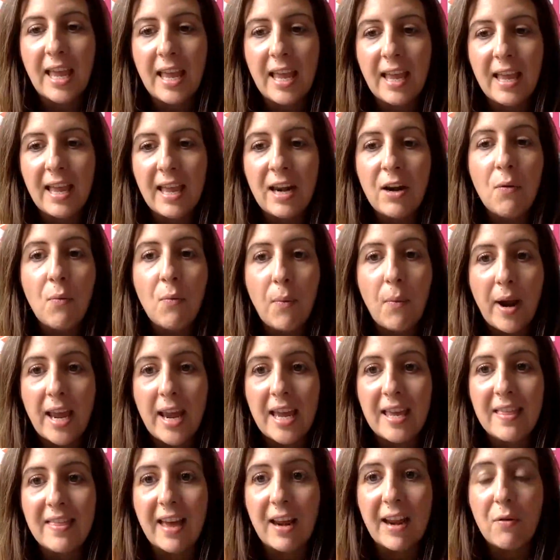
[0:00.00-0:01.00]
in a
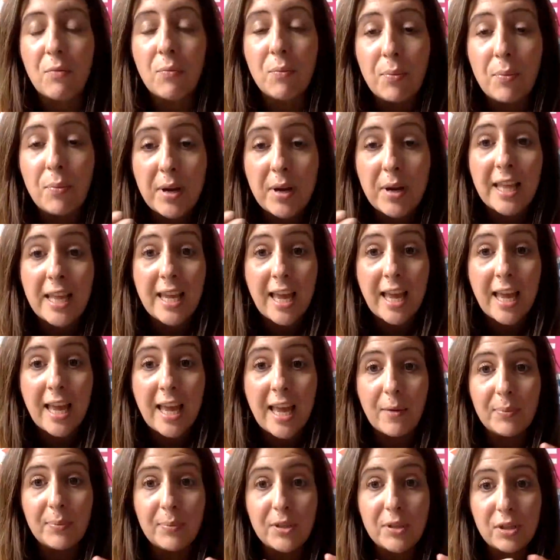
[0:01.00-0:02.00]
way that really
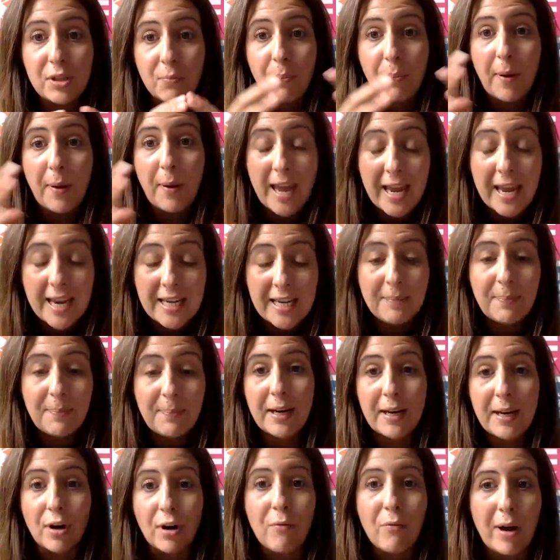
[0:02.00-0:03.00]
helps to paint a
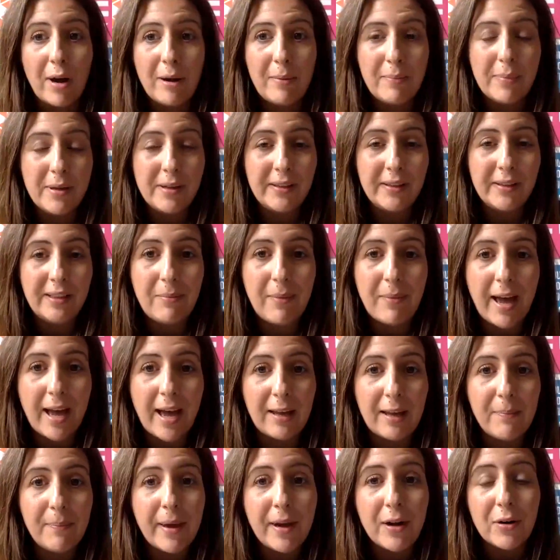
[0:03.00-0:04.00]
picture of what Building
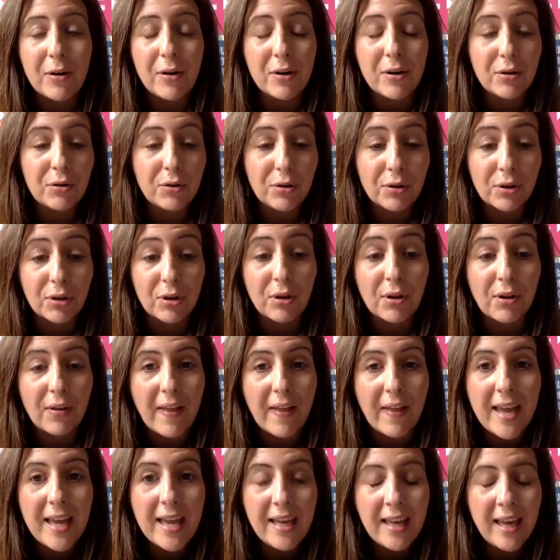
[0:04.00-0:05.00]
Back Better could look
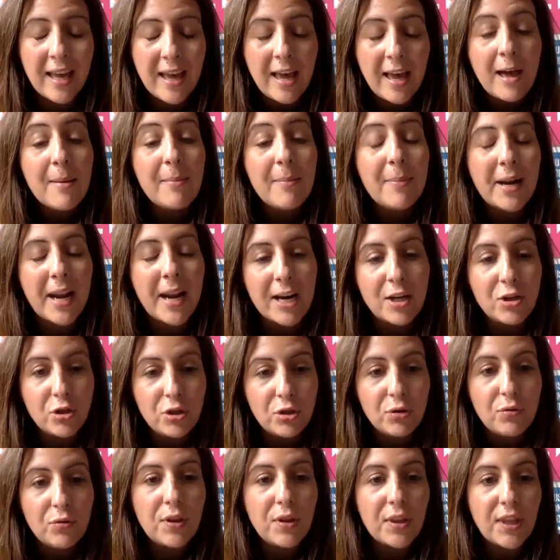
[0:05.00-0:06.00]
like. But I
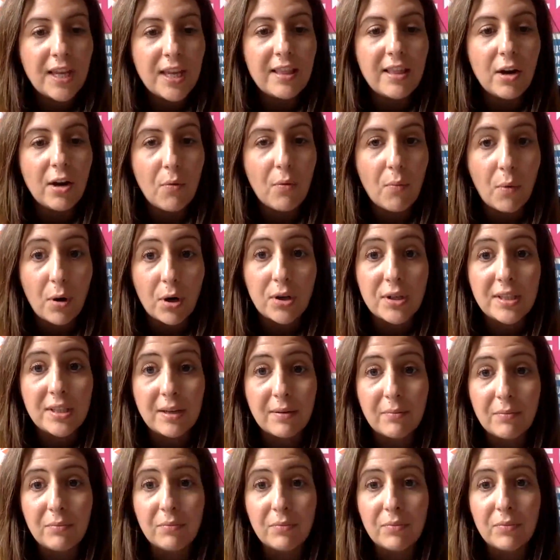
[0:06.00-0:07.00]
do think there were
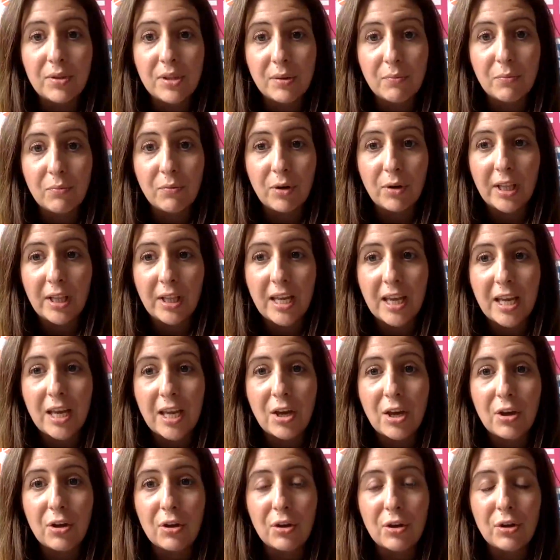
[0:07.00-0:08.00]
some
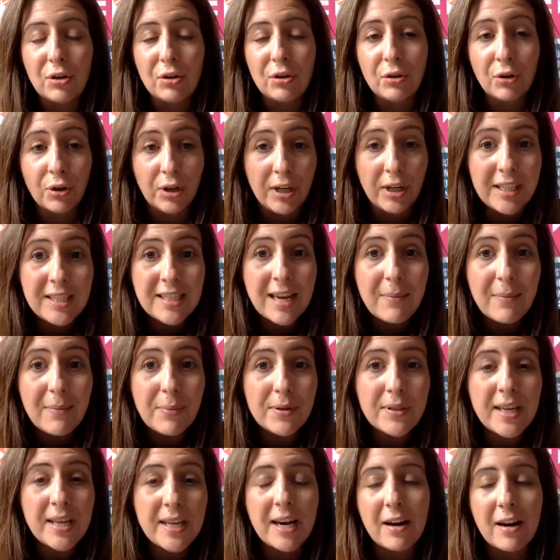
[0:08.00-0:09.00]
really good
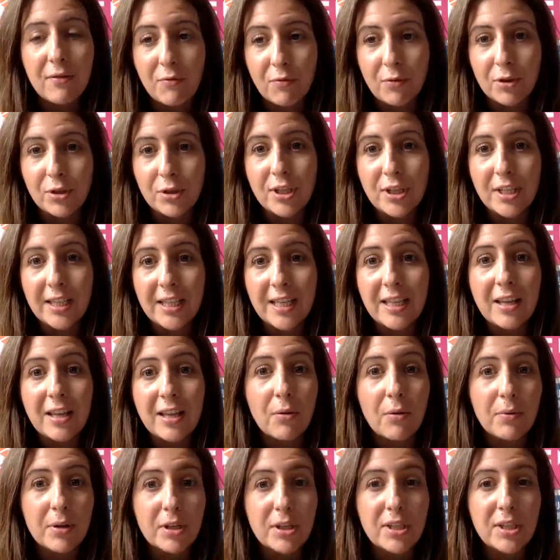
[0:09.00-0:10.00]
examples, and unfortunately there
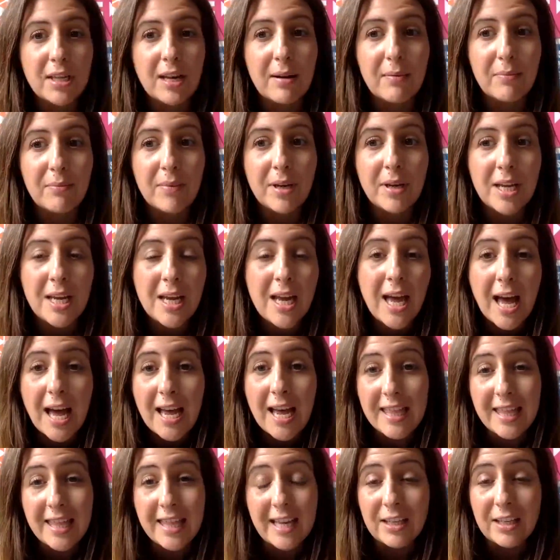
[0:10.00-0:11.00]
were some, I
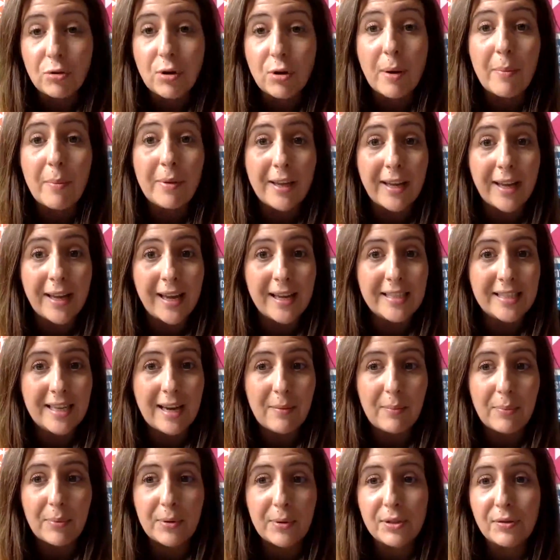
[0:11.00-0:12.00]
think, troubling
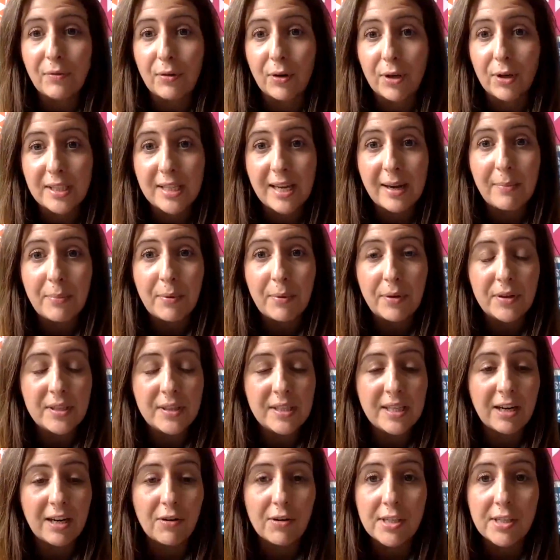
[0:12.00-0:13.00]
examples. For example, the
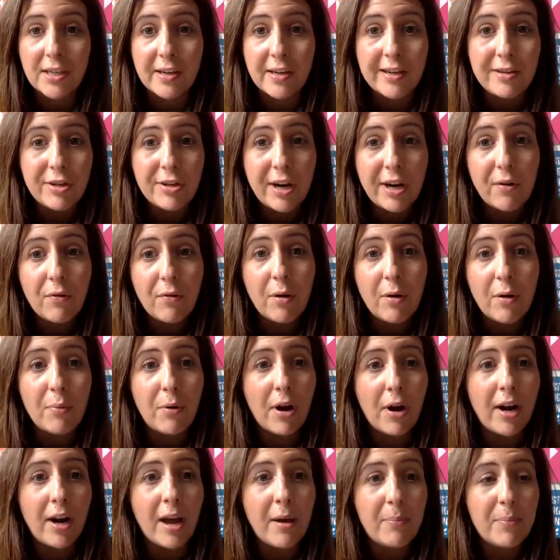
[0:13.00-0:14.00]
Secretary General
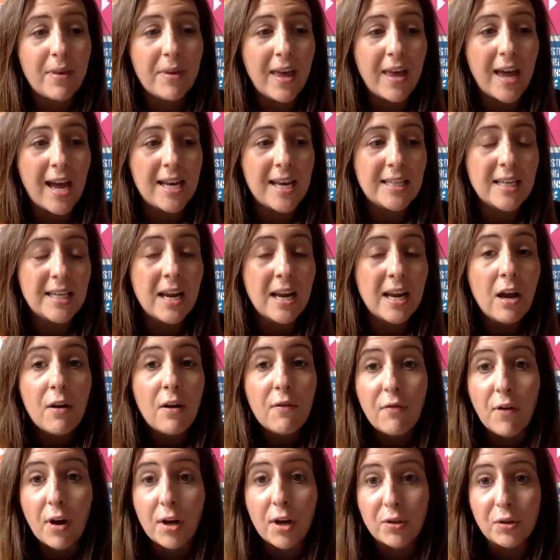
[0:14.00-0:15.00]
brought up that
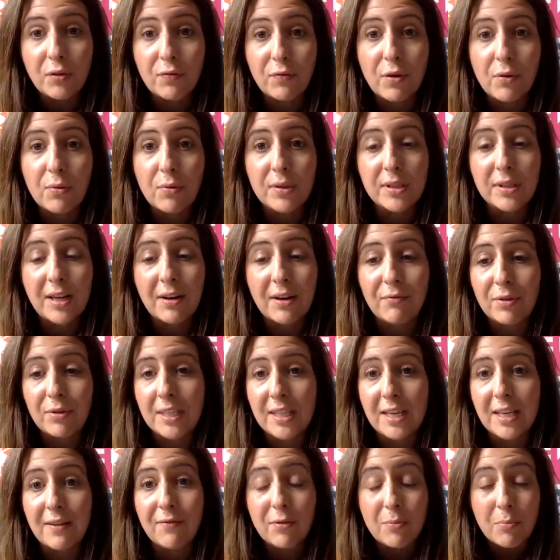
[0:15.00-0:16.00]
fossil fuels have
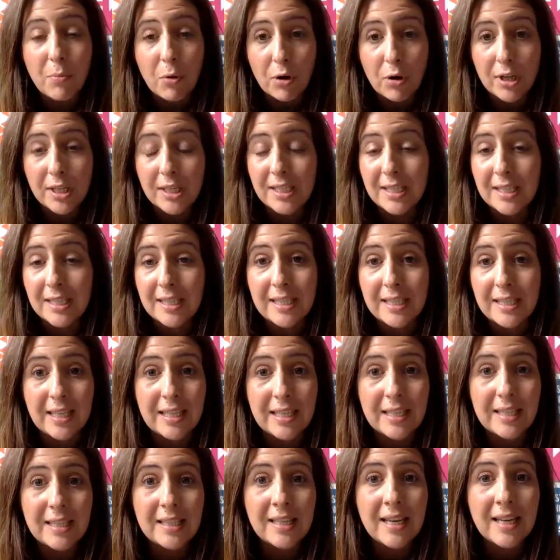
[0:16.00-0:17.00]
received more
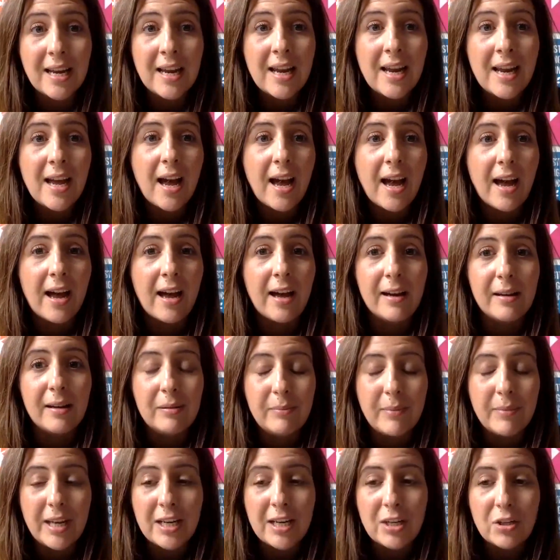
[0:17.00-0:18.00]
assistance
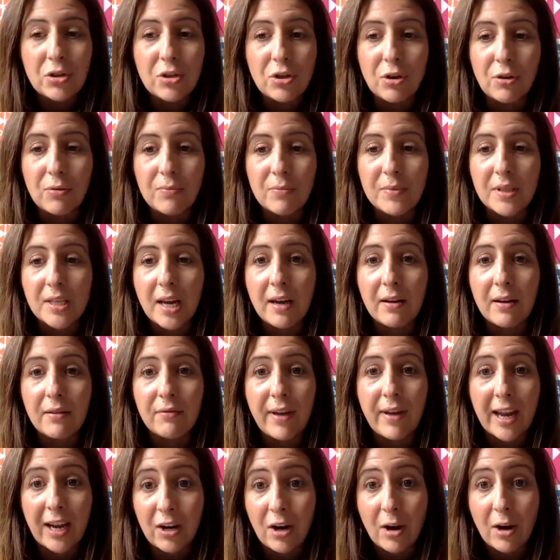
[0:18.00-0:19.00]
in terms of
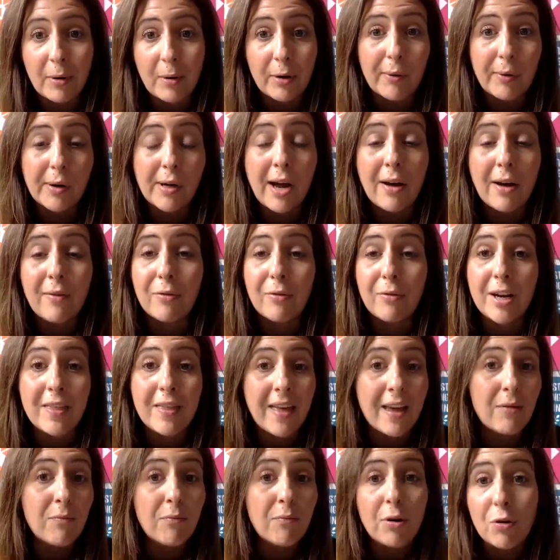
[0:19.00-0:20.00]
economic recovery
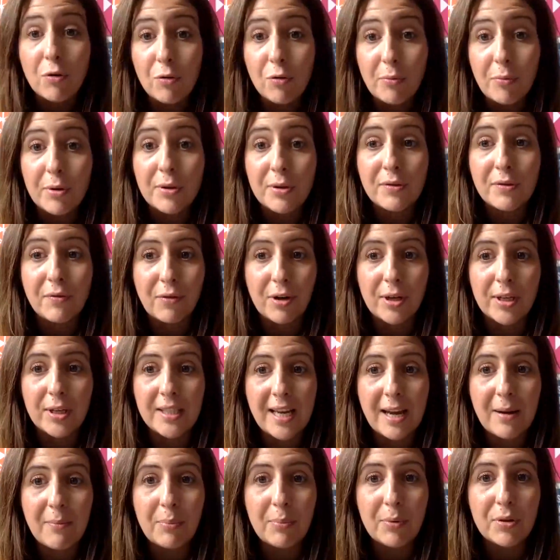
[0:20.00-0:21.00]
than renewables, for
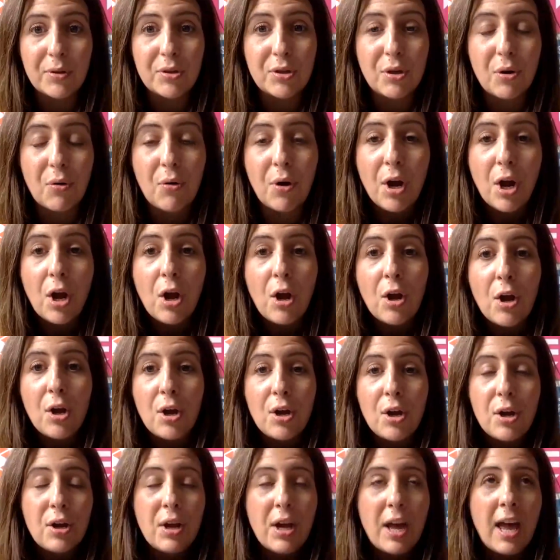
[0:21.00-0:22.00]
example. So
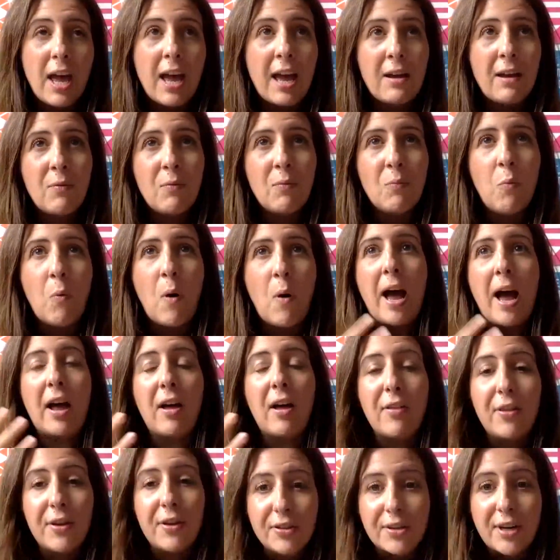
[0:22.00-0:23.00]
while
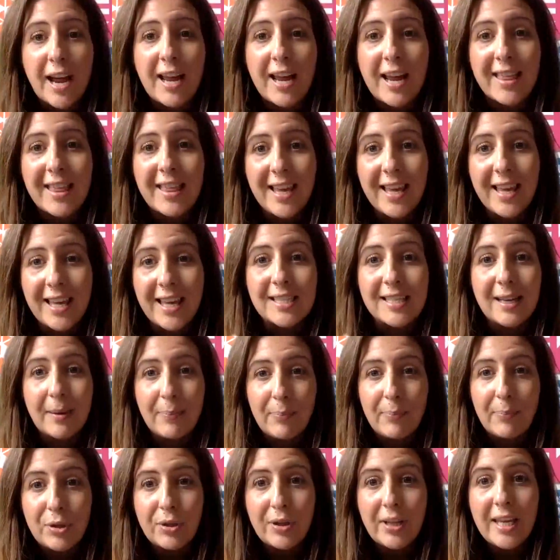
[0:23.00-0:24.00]
there, I think
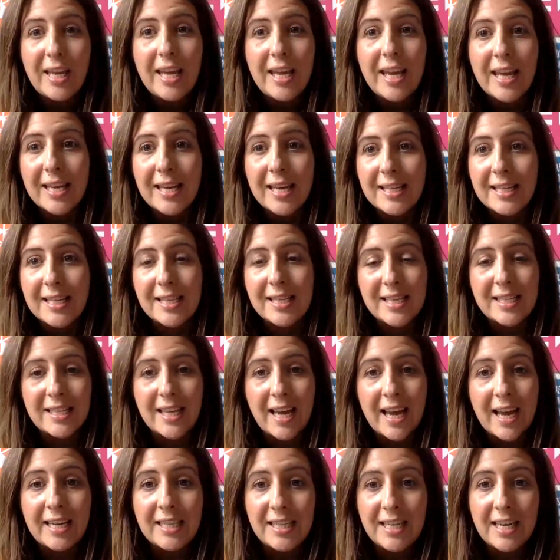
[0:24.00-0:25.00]
conceptually is this
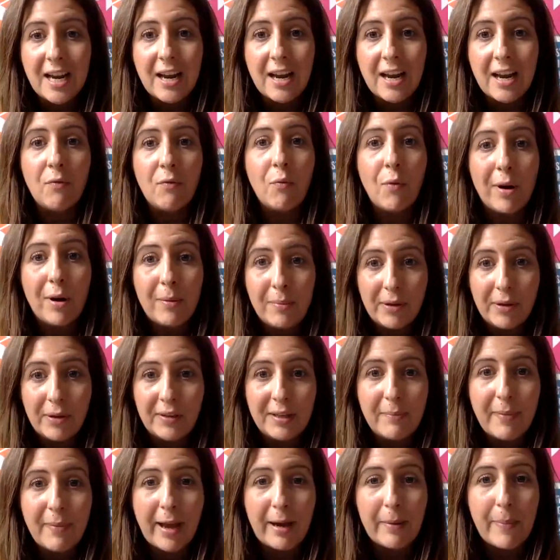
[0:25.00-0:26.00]
idea of what Building
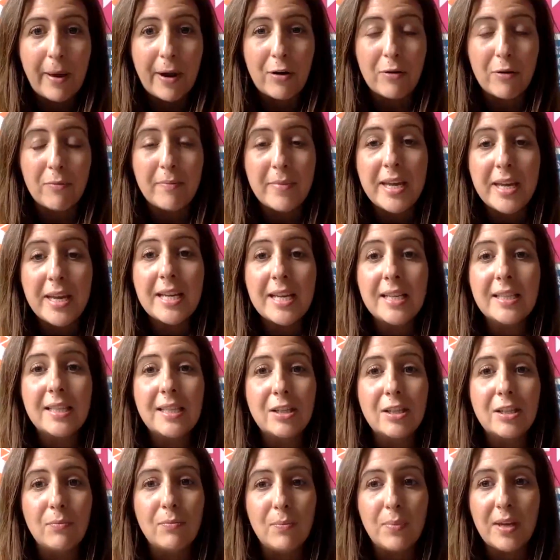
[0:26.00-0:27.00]
Back Better means,
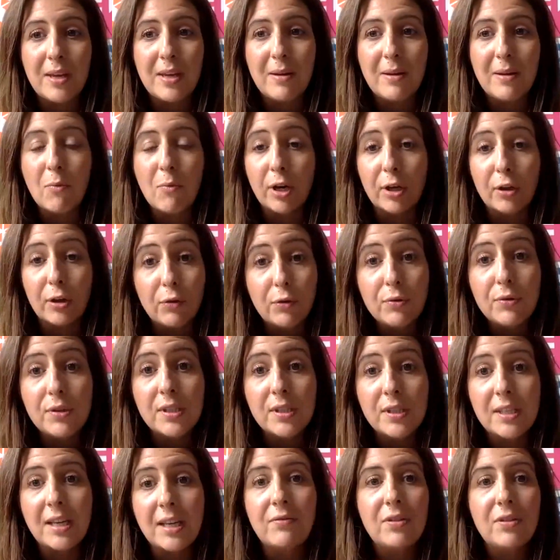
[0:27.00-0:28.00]
to be more
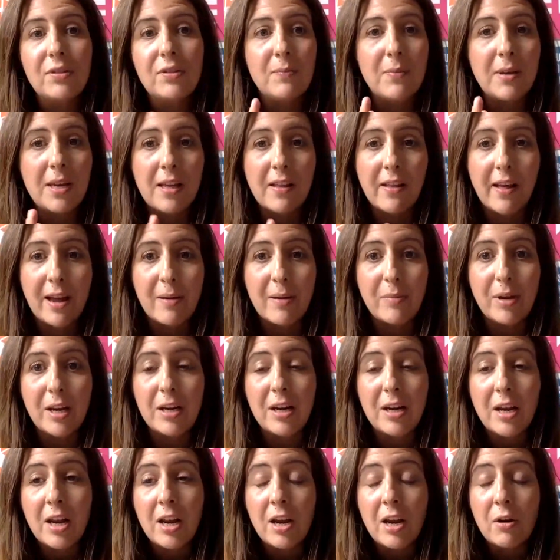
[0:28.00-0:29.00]
inclusive, to be climate
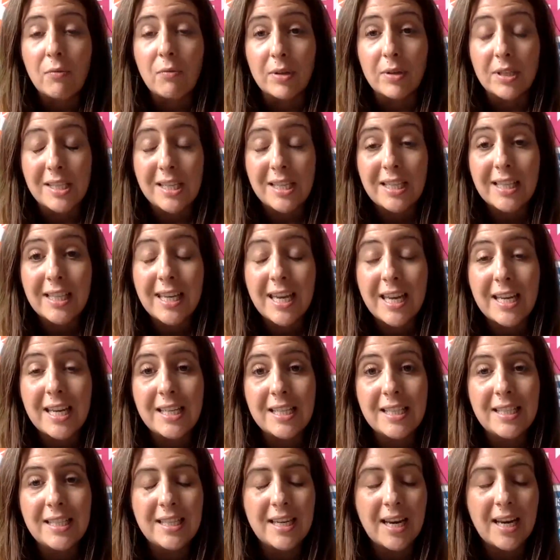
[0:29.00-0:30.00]
resilient,